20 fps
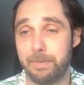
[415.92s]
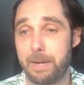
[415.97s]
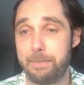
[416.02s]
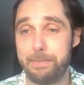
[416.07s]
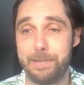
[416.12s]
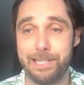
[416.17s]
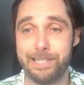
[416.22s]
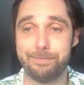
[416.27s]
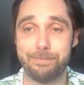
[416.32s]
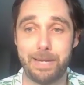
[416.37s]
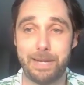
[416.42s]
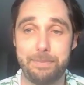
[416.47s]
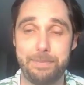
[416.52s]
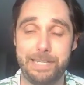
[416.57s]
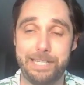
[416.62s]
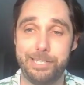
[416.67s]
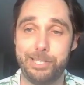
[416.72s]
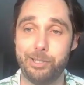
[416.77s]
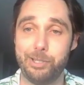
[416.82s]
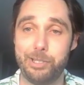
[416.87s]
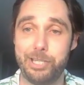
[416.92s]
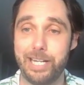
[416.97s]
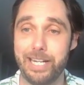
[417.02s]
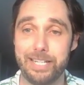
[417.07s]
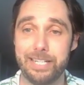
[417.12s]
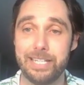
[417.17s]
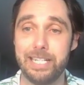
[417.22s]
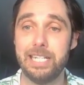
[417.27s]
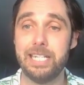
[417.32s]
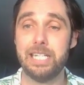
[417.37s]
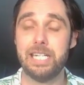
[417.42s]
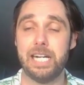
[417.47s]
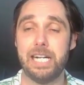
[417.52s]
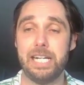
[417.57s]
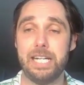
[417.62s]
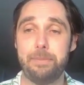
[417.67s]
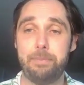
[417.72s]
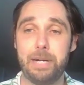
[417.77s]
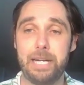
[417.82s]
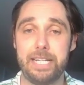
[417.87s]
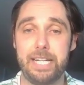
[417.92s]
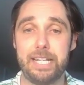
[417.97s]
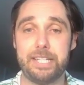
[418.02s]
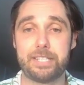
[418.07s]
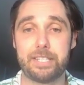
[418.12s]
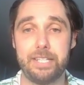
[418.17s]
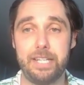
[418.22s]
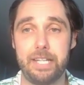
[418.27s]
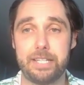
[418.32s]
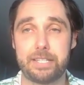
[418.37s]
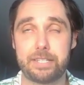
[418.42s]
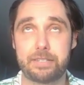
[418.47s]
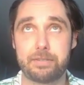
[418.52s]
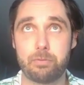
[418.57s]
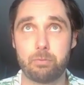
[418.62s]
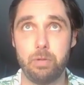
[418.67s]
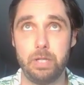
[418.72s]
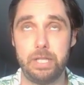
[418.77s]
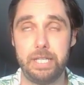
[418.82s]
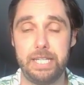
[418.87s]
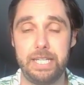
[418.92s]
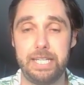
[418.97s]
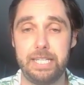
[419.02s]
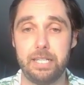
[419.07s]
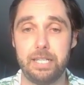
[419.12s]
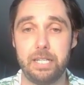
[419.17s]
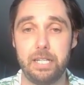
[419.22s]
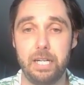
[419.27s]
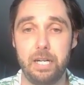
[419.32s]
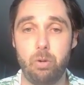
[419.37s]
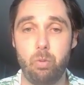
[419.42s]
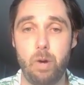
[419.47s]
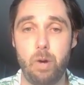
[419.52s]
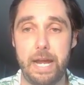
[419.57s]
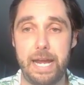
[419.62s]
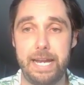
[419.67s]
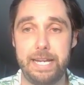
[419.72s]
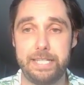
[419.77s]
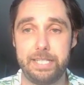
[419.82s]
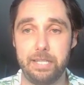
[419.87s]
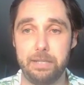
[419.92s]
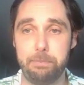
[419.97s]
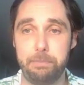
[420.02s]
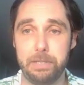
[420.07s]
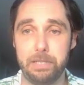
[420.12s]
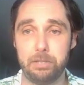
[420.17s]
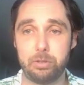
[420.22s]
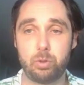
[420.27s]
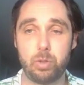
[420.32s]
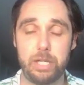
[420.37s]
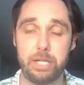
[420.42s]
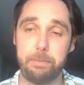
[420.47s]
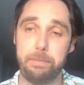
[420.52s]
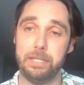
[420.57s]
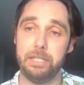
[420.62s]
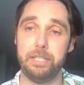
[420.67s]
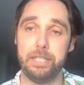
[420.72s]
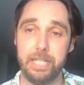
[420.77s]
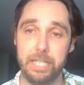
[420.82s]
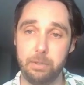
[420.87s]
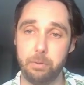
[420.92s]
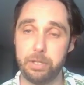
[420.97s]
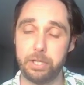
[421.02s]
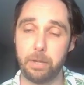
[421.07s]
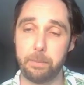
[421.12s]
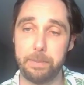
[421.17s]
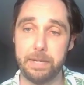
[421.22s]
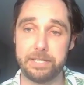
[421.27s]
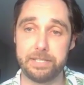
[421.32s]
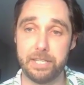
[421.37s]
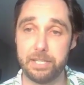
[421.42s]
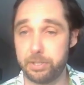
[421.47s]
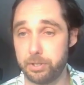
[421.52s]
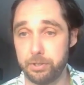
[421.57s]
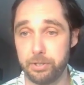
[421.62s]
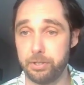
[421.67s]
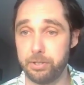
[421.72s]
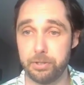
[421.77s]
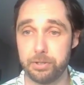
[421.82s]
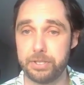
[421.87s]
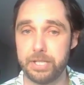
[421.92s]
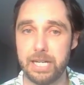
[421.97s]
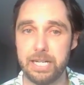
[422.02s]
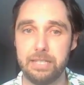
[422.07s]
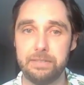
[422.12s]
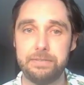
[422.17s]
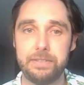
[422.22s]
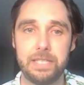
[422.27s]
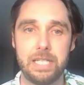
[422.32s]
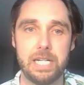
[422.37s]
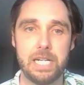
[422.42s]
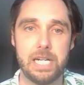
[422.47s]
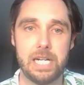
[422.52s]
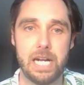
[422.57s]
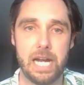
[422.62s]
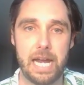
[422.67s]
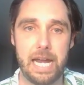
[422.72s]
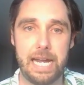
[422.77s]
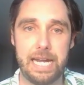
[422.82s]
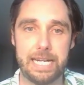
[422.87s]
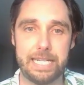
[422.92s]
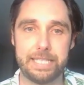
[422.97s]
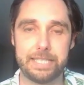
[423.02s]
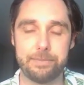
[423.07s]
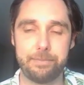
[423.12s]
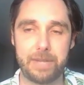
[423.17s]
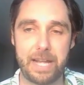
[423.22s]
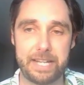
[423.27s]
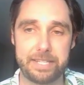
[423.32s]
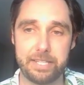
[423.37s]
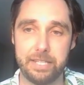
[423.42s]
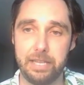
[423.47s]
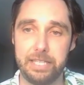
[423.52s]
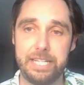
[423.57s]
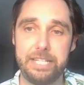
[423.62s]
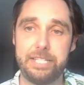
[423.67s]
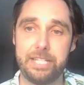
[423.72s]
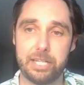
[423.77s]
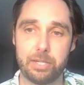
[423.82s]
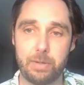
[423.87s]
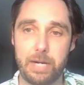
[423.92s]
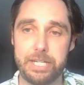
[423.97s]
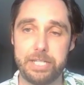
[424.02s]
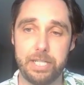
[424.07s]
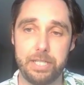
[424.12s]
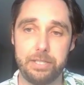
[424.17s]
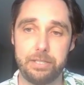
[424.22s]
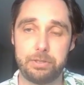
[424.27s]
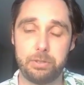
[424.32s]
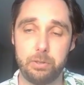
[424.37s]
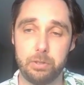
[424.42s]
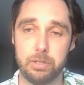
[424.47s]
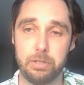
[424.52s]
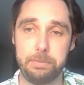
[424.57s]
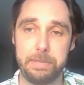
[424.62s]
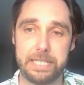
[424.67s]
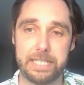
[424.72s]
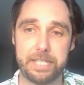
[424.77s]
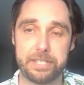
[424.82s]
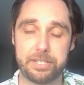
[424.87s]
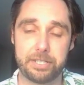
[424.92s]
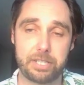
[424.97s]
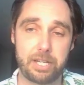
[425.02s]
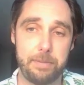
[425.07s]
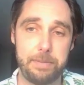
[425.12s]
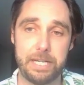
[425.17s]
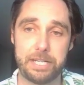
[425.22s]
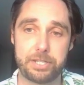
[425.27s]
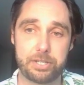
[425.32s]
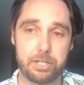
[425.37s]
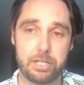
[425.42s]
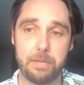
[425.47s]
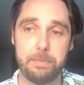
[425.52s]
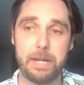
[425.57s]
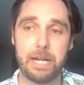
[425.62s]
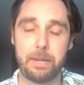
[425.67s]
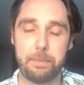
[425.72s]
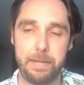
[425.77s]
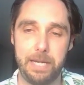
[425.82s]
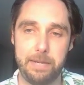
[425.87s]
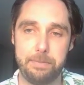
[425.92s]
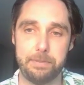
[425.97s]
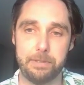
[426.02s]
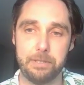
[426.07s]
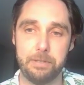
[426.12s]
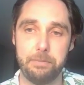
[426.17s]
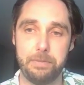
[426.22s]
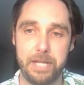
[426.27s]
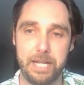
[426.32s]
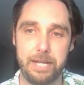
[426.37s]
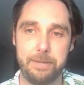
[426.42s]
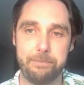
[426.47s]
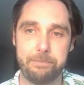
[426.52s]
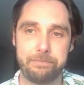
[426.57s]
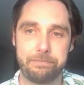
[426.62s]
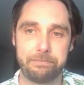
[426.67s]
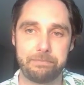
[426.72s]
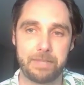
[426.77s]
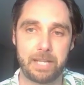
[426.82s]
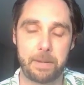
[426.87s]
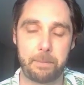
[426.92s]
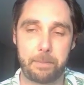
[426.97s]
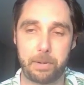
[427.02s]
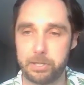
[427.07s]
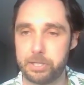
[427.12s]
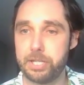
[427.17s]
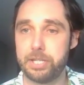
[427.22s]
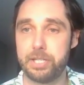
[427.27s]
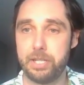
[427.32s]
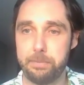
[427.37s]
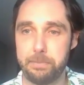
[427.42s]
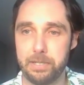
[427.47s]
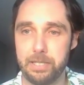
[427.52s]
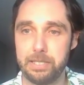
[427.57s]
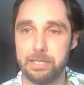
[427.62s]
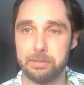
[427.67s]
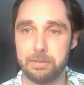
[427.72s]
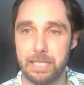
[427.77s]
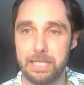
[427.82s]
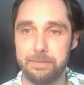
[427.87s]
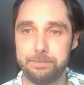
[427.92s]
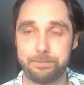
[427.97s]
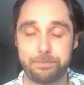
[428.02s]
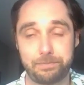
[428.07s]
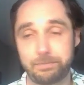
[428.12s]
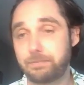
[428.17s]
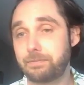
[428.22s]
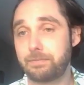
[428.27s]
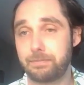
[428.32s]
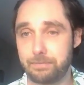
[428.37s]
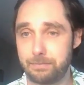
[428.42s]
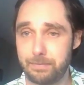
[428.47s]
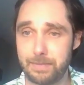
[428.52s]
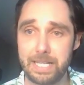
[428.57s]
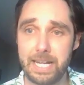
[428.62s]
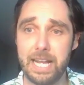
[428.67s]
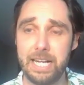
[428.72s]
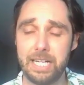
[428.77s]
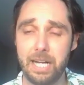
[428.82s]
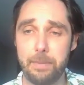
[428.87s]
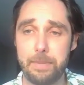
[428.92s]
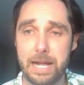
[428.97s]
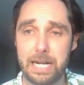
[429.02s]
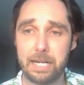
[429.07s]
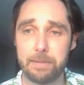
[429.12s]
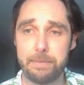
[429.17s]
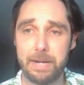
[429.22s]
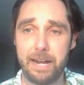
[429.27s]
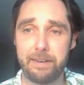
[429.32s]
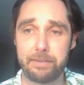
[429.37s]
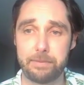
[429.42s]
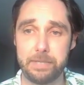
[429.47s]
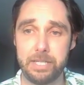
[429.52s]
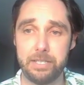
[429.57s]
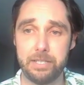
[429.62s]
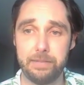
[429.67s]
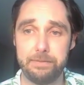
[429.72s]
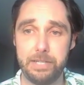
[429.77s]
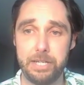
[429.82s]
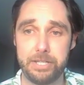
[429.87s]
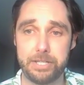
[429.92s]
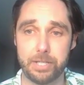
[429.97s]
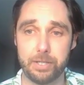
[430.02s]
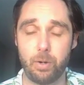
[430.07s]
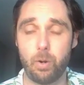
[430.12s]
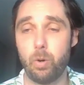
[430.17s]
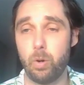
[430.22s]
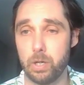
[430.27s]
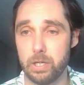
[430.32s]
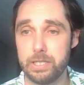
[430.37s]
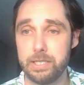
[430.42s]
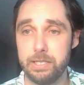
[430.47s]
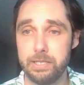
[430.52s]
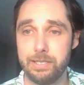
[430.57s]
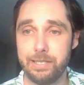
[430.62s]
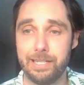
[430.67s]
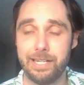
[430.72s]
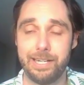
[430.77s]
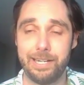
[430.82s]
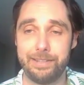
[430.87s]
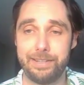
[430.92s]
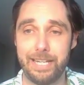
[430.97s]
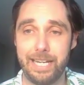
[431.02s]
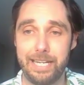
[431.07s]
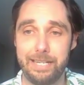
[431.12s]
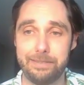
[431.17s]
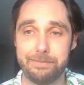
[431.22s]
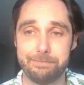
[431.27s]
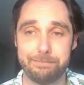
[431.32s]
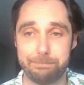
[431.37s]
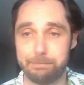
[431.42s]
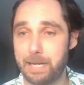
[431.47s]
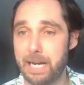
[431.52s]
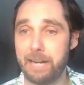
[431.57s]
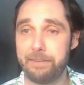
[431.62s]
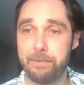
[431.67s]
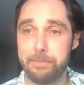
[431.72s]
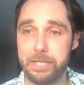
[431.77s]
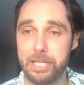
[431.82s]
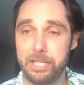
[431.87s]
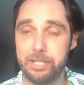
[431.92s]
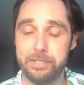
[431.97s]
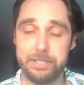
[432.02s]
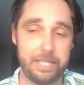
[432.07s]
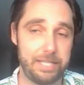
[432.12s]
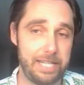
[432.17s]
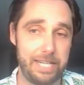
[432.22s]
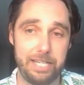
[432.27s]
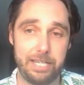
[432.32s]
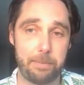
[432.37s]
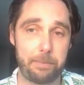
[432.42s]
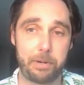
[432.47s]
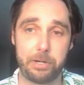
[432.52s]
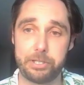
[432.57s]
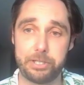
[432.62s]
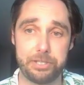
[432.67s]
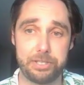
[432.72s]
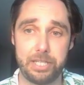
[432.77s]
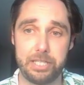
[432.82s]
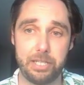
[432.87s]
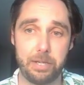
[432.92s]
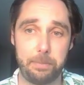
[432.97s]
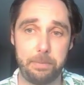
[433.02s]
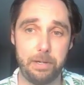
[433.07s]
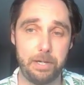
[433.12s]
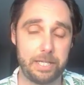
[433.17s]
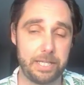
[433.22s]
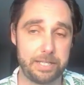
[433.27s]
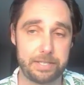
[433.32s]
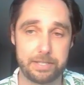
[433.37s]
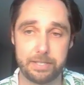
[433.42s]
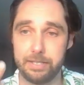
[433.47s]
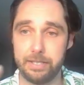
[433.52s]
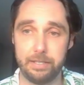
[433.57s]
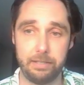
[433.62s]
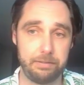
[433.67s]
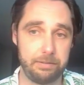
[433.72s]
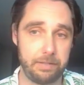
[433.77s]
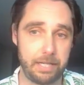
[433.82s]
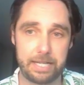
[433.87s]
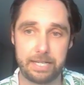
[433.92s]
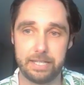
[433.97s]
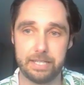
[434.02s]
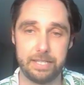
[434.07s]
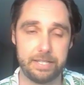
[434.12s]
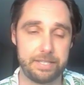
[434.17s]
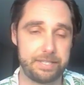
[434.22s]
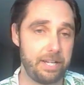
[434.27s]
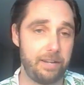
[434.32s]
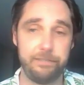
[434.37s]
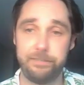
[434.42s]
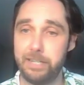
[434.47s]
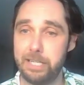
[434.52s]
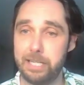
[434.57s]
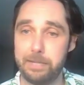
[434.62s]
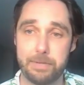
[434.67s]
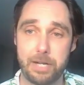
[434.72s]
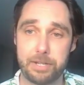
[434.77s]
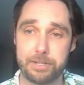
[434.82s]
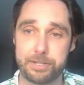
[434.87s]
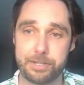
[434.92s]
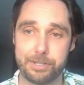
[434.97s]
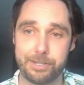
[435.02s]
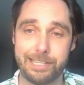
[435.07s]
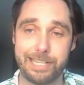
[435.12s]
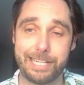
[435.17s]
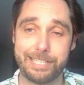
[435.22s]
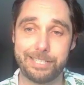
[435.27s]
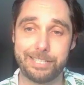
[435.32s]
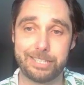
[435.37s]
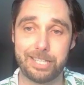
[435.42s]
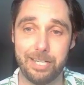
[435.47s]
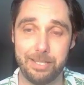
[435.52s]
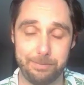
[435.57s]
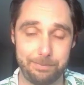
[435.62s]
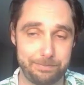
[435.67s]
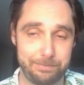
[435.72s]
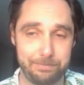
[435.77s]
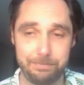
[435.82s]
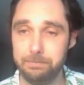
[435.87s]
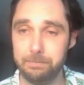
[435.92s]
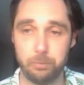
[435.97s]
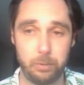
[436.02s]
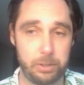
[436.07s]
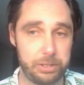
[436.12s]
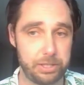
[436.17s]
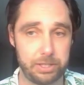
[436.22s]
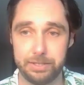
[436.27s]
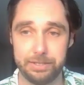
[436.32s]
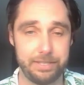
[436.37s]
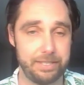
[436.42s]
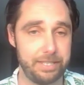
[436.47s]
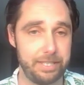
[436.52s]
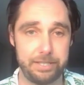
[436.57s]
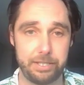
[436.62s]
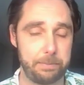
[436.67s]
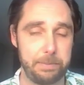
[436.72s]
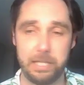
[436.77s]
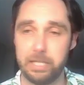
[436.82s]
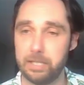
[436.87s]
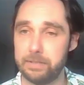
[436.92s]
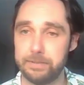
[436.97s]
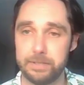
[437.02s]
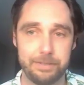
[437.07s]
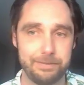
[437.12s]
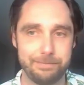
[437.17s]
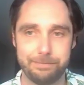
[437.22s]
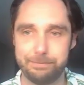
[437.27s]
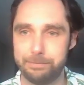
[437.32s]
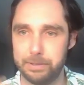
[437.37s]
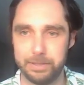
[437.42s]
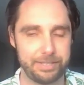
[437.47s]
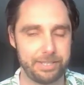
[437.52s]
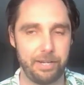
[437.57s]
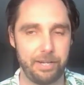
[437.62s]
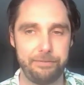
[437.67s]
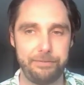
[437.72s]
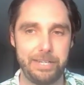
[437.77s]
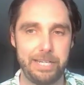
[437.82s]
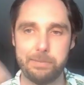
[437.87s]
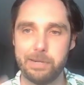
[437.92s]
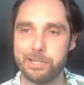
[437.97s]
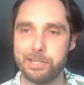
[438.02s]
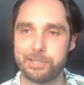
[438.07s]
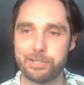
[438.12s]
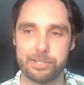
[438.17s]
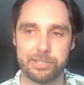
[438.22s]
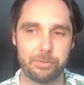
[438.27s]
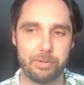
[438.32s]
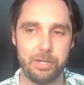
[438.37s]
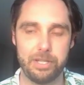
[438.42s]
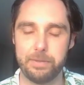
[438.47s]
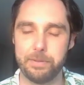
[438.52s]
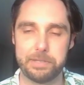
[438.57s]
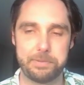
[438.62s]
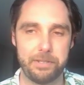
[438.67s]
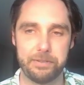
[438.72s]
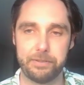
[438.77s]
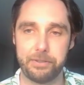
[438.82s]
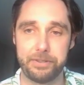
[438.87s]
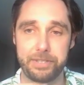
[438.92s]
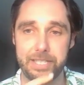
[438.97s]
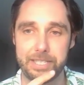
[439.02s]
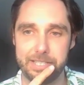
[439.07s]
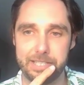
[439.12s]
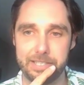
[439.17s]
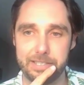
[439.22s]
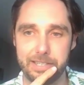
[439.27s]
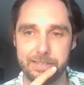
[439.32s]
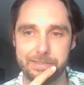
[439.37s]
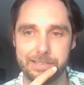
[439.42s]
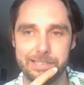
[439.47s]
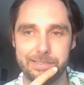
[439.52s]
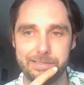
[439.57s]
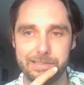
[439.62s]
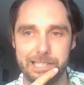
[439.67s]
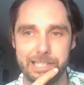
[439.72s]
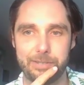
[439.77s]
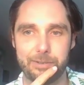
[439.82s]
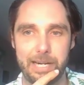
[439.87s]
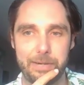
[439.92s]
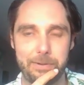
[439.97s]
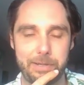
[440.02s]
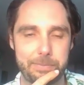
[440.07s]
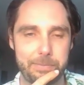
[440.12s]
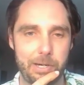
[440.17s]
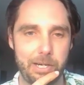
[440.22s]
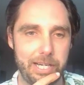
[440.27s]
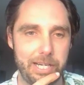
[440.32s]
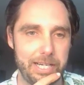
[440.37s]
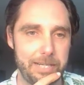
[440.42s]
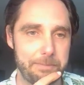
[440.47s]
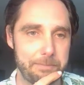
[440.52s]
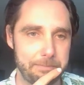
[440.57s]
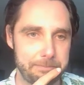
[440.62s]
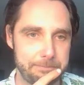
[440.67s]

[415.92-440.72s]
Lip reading: it might be a huge hit. But it's really a way to build credibility with your business yourself, and as a lead generation tool, because going to be a certain amount of people that purchase the book, right, and come back and buy from you in the future, or they buy from you and then they end up purchasing your book. It's a little like a self-feeding monster, I like to call them, which they're beautiful. Self-feeding monsters are one of the most beautiful things you can ever really create with marketing.